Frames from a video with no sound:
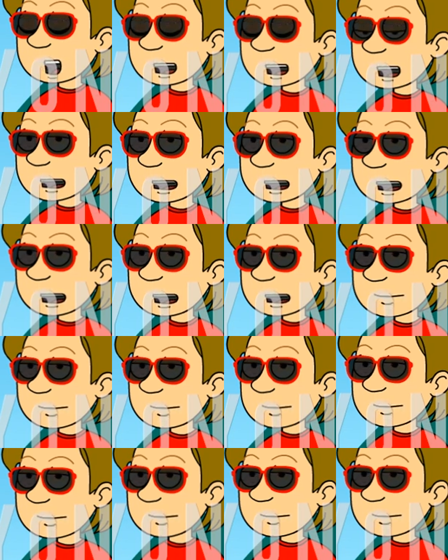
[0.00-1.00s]

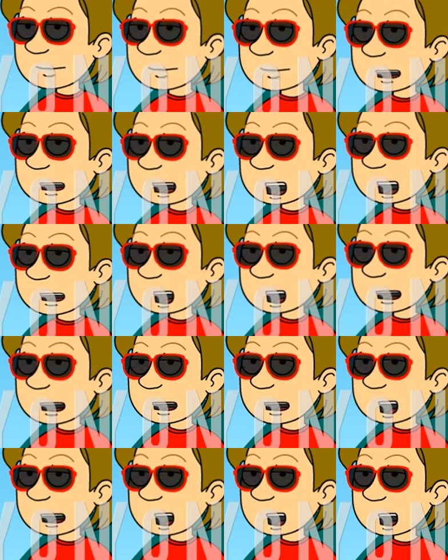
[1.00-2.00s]
elimination. Come with me
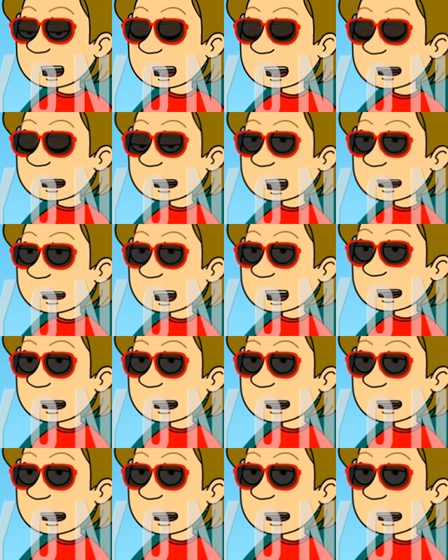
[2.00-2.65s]
to the elimination